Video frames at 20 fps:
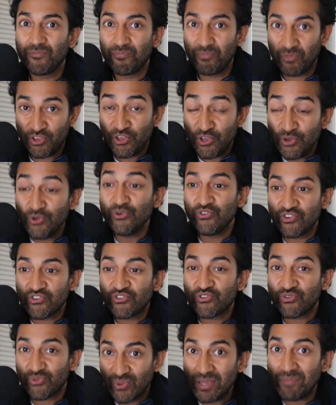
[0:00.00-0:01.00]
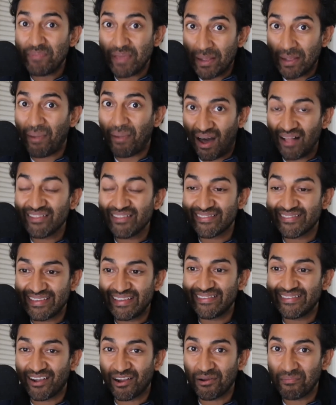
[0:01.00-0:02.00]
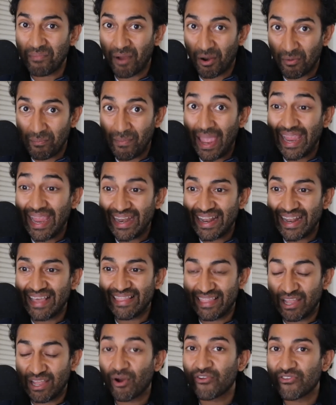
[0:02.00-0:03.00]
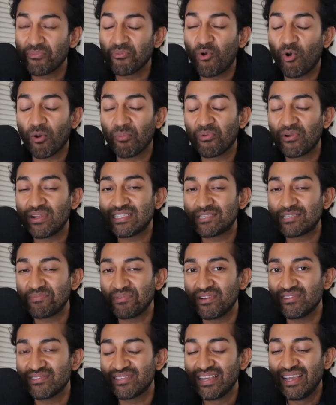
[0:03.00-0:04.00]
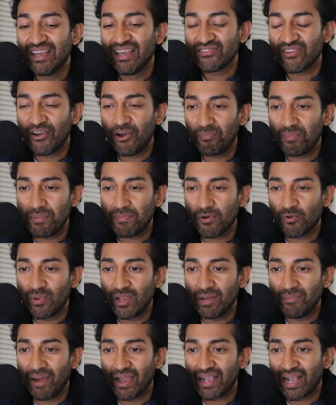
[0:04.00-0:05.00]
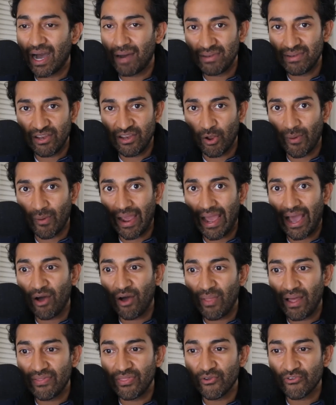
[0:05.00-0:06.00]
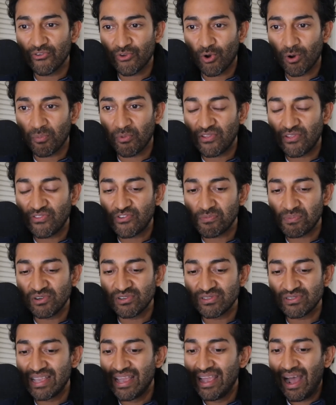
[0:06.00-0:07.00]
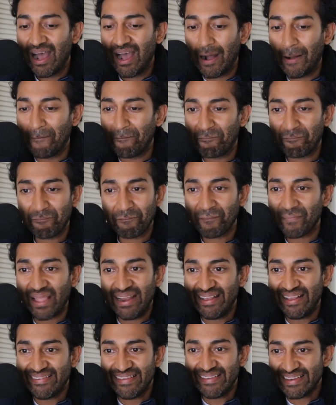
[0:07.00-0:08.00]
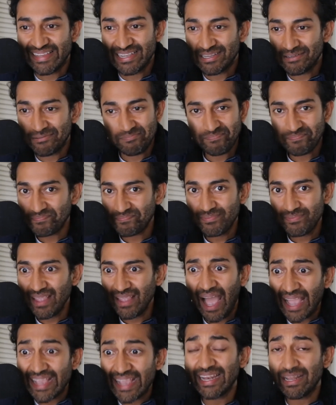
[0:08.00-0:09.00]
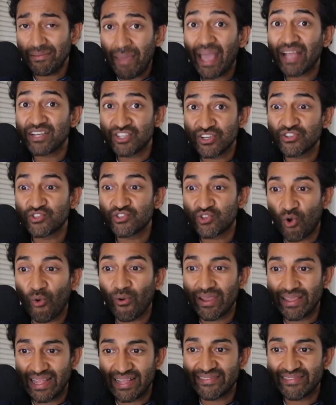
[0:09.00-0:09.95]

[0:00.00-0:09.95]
huge sweeping policies are are made, and there are some core principles. So I hope people read my commentary where I outline those core principles. Um, it isn't I can imagine a story that